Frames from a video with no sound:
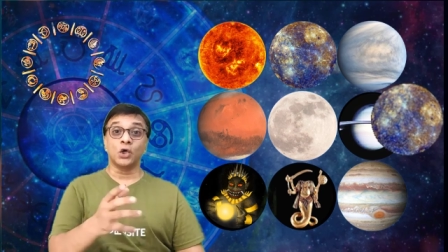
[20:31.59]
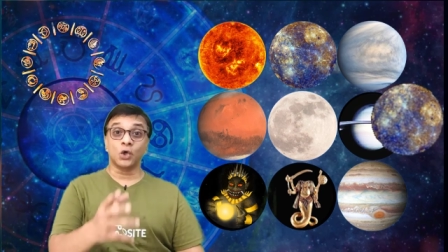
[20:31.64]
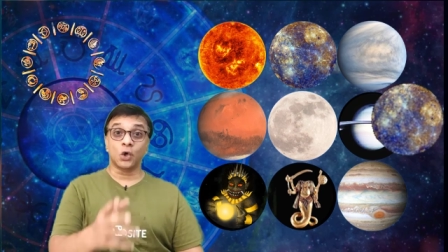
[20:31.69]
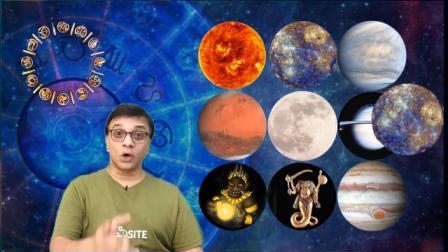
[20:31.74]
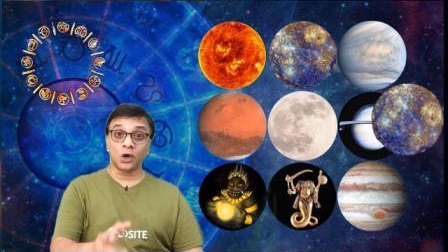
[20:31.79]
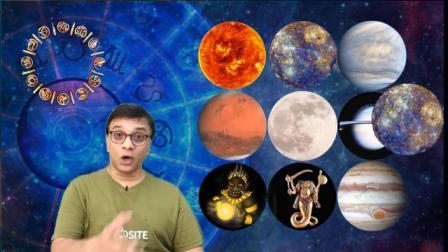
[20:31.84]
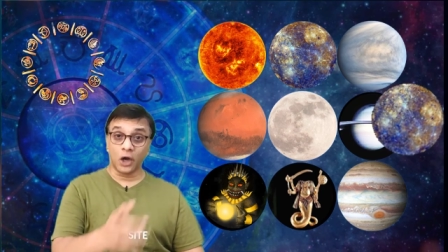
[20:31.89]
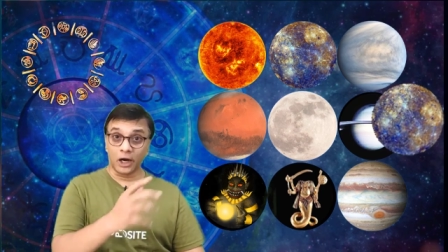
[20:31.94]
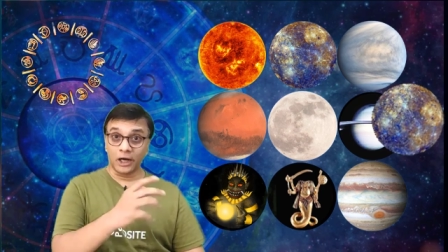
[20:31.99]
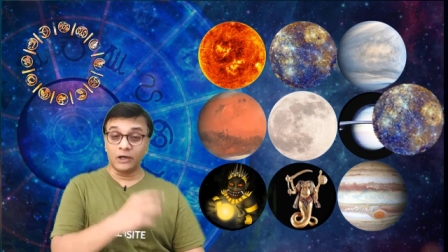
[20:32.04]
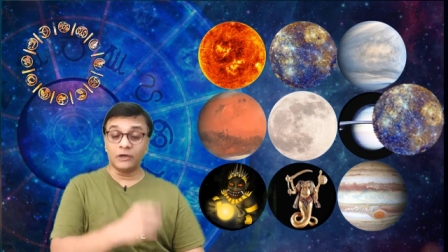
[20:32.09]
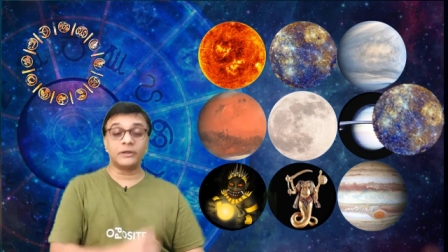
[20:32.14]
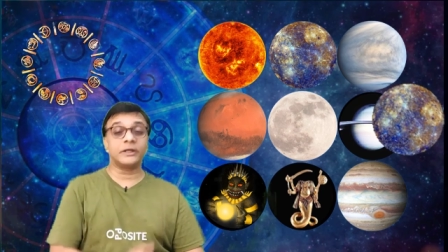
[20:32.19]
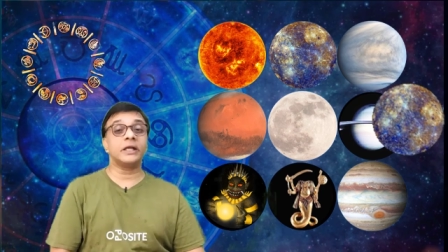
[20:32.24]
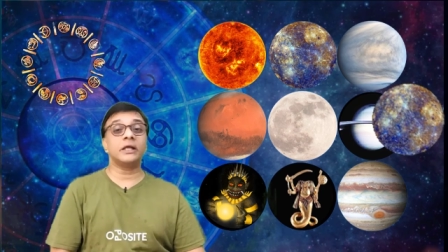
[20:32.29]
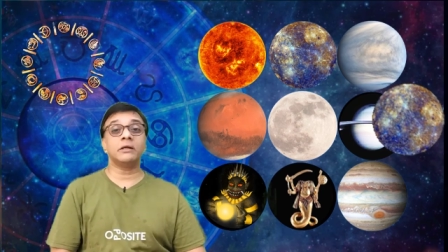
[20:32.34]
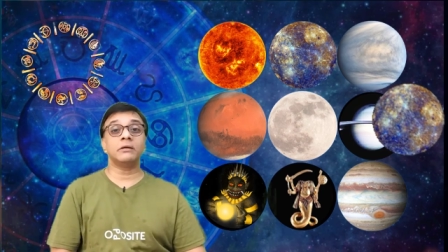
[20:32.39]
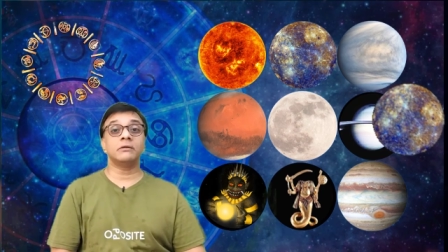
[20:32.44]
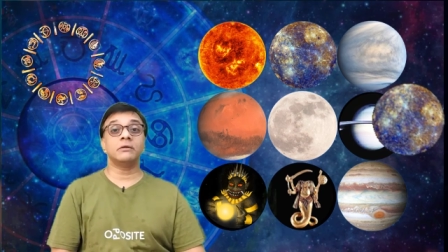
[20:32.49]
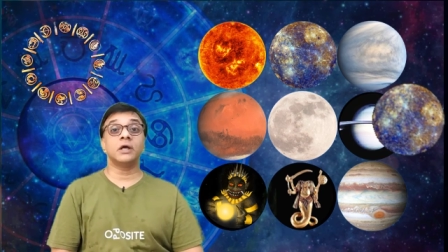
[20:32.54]
your
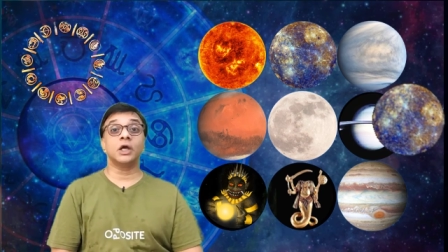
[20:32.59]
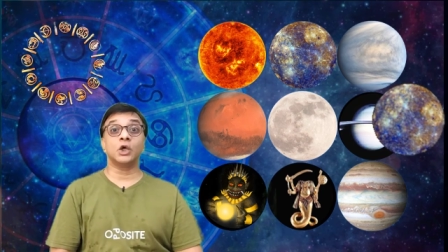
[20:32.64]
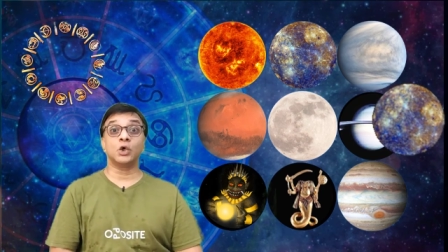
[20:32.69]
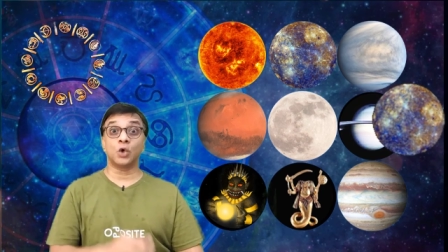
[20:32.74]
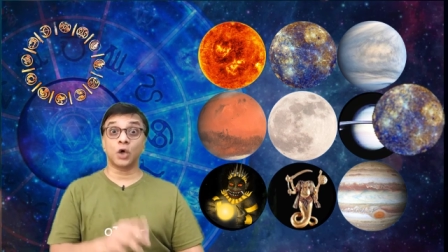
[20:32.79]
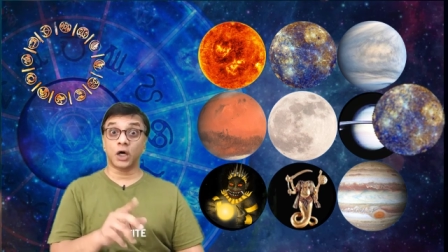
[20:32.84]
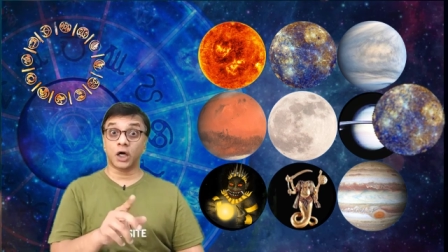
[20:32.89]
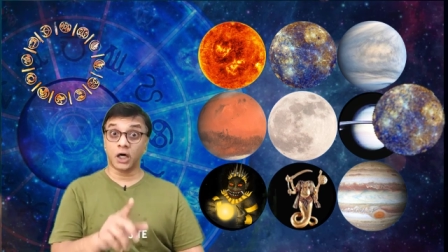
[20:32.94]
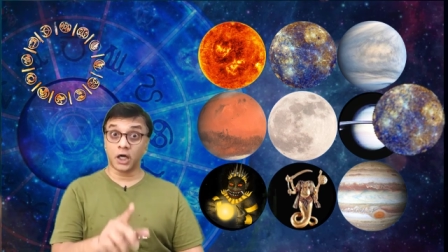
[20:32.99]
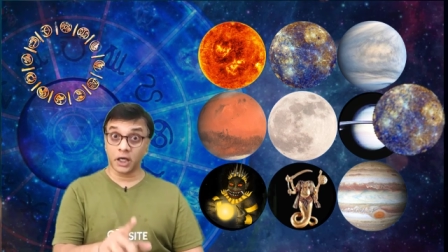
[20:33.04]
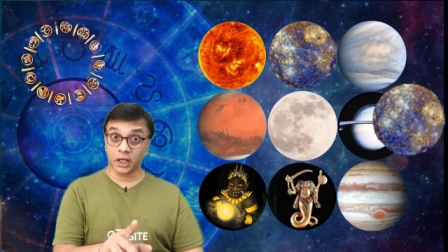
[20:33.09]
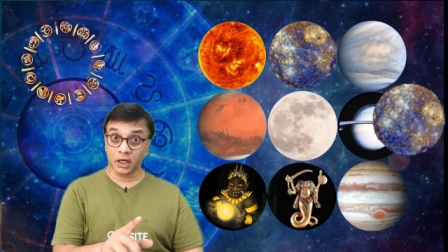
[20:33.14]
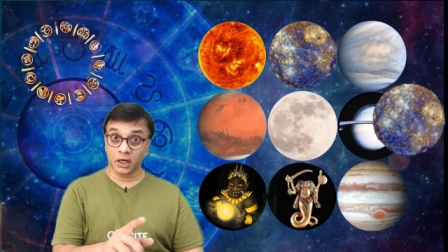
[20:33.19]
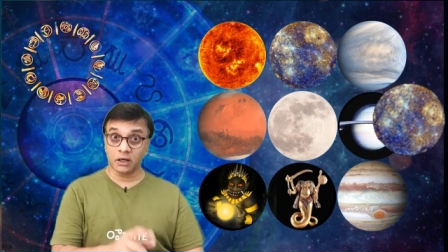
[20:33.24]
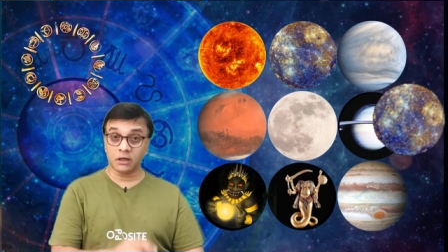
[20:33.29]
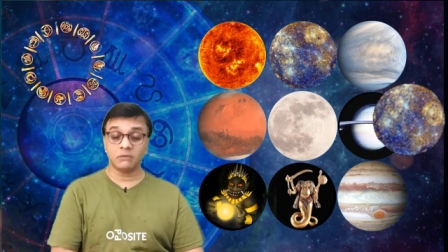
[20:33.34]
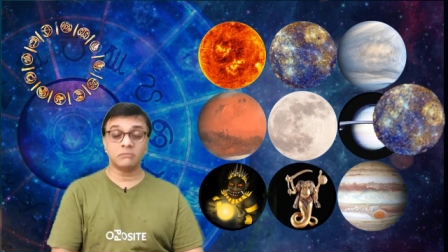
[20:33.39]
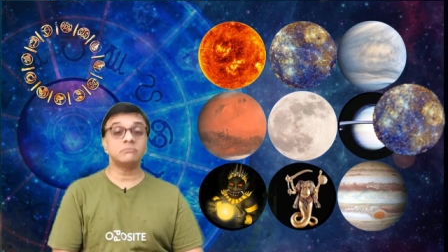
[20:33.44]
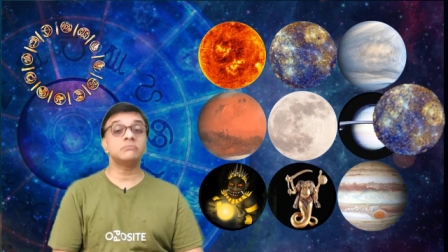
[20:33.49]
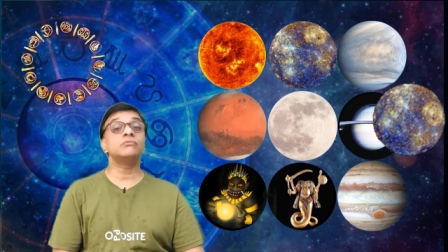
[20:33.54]
loyalty, your
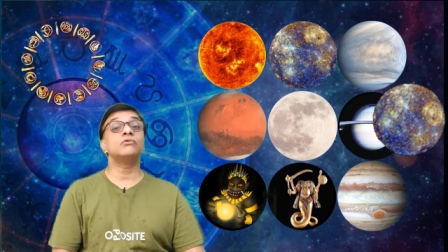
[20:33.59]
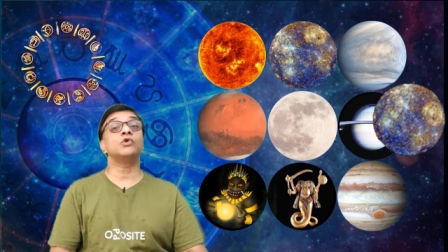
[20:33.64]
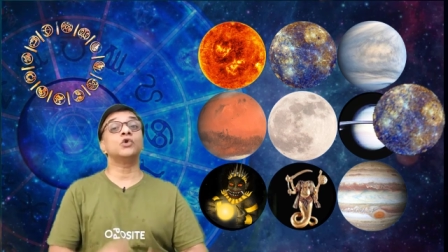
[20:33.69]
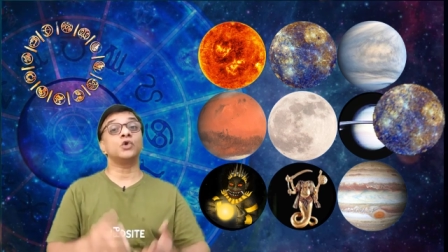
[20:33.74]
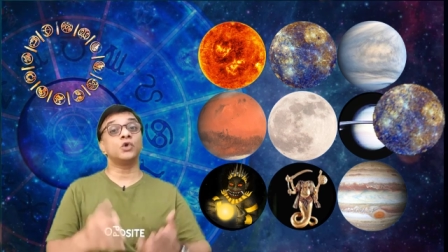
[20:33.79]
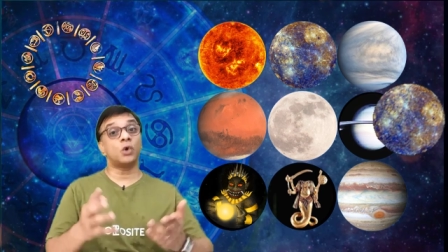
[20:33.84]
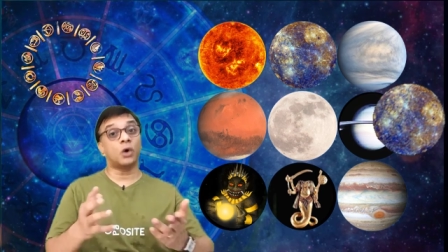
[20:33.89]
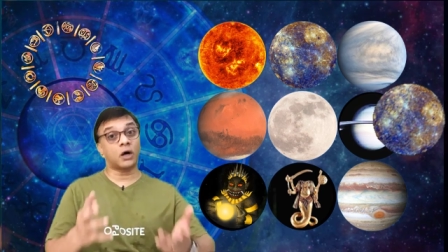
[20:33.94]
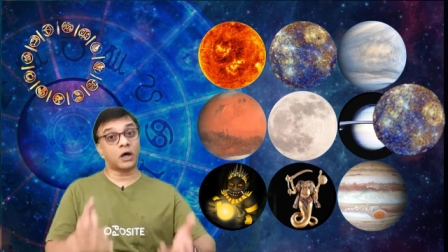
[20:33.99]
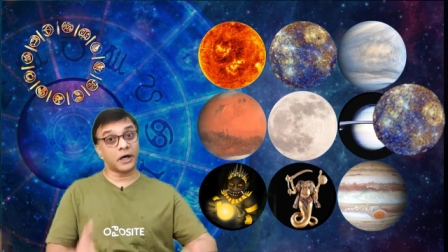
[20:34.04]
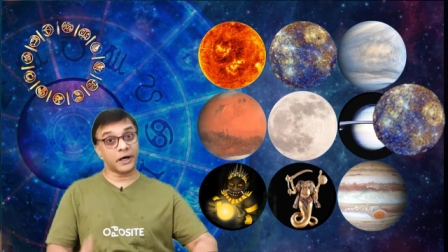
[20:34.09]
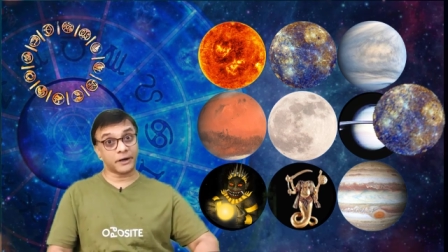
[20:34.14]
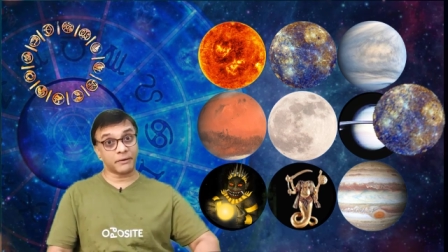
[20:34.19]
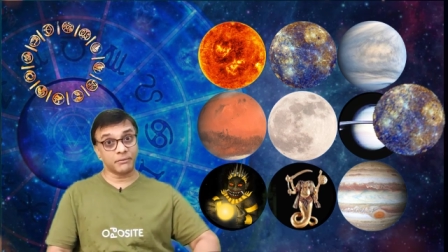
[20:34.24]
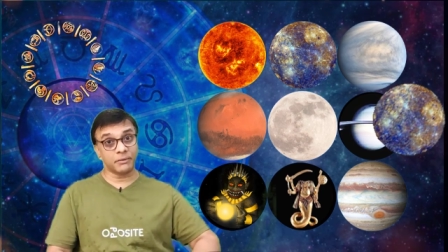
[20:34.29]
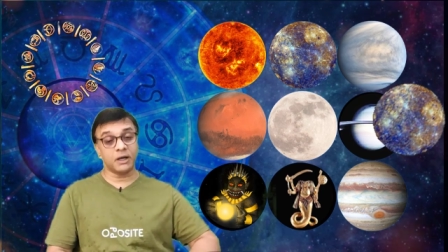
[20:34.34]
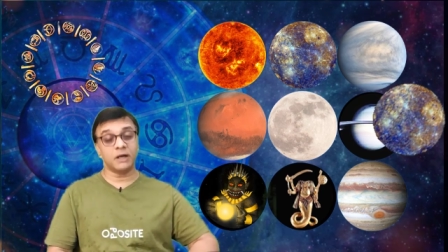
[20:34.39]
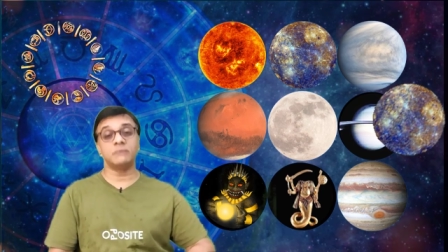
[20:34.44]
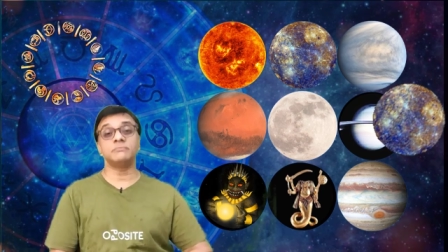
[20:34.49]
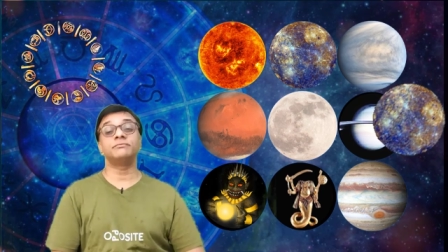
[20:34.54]
career, your
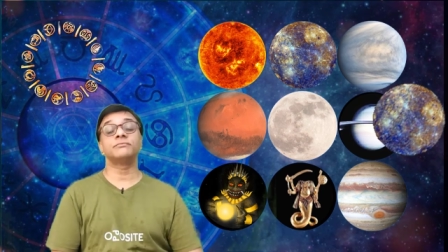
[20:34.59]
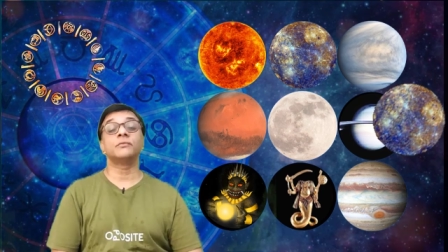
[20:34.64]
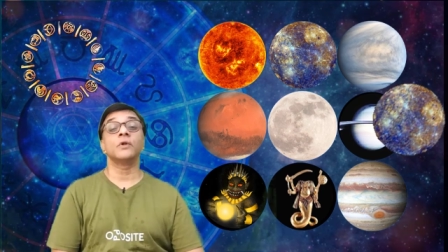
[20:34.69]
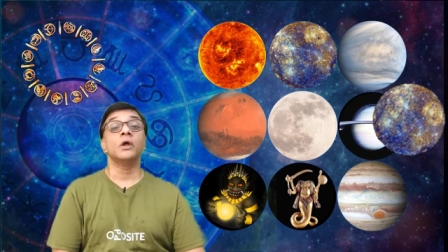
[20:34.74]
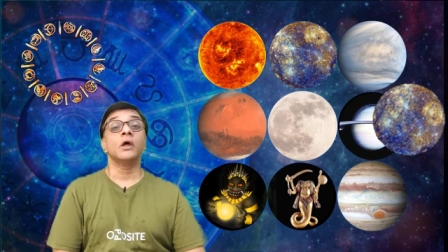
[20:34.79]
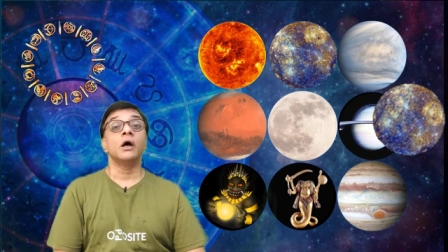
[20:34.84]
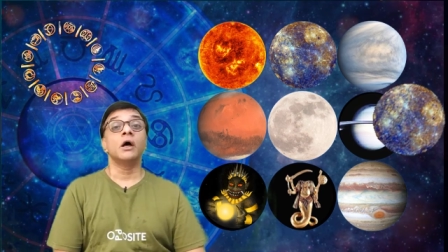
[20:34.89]
karma,